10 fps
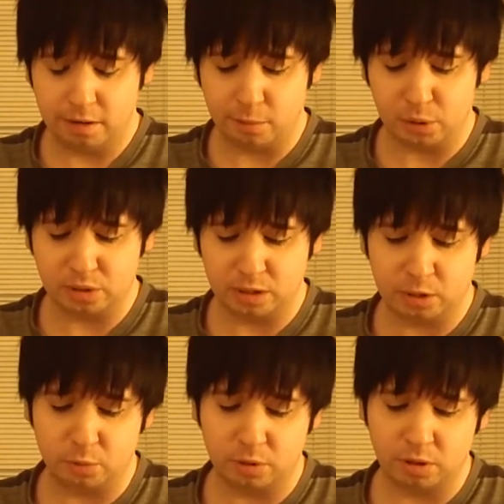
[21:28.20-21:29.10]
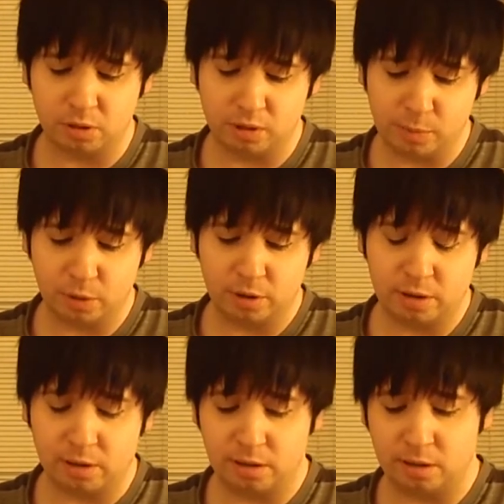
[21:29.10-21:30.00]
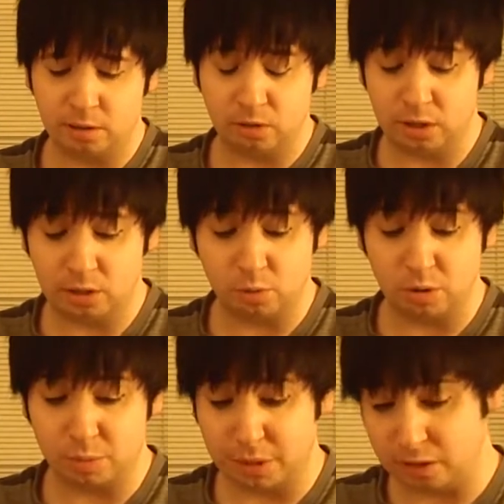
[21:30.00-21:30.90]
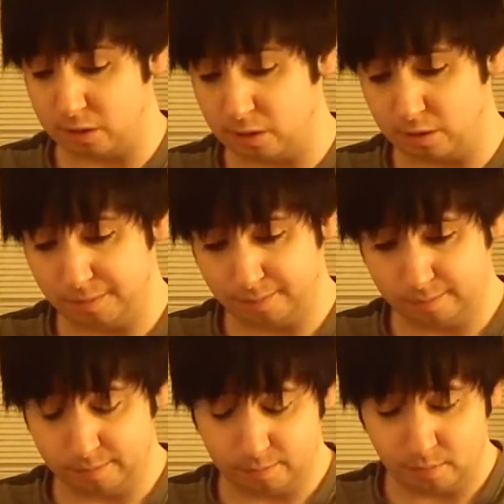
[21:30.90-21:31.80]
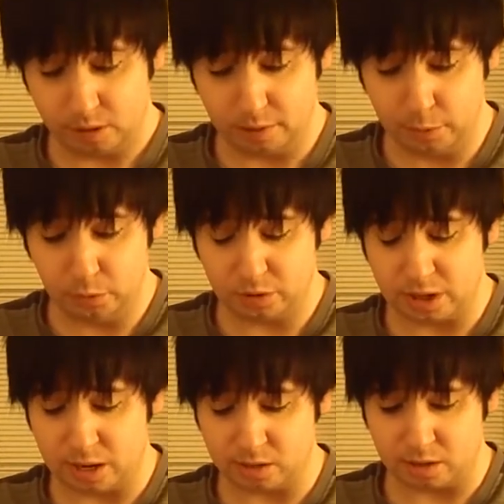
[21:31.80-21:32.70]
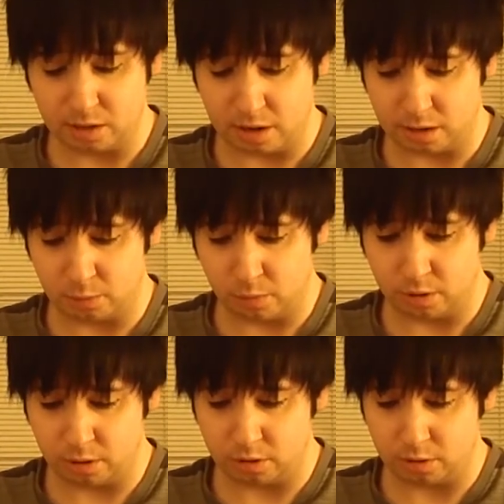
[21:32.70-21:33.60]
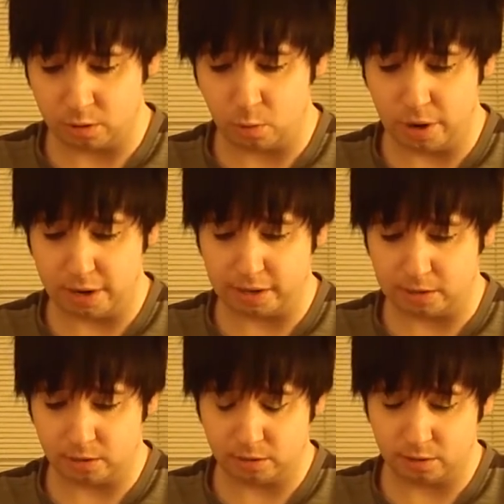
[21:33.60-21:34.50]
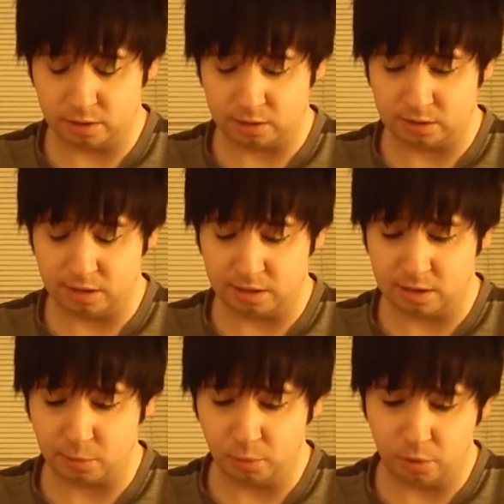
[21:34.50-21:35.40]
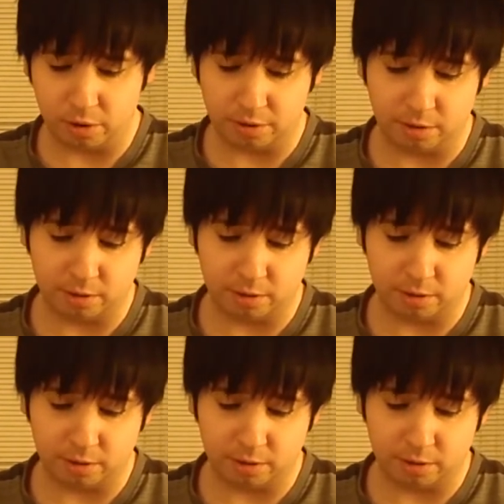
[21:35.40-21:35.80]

Number 6 was Libra, and least was Pisces. The moon signs I liked was Aquarius is in number 1.